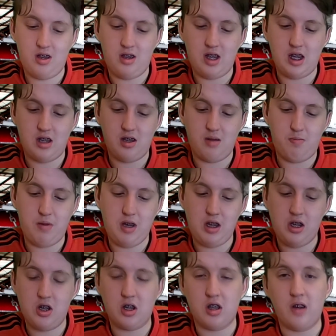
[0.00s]
This has
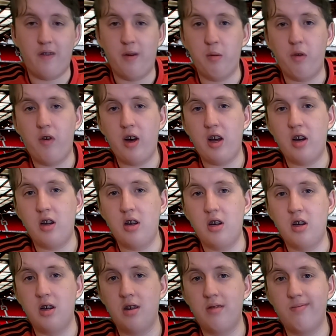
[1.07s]
been Just Another Football Fan.
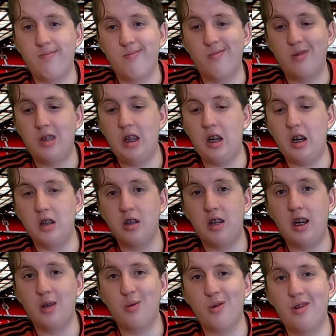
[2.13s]
See you guys in
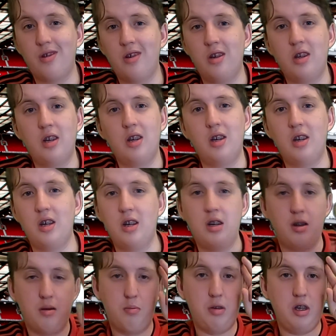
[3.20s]
the next one.
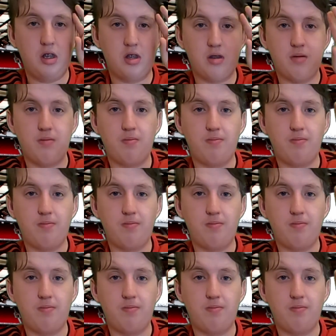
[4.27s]
Peace.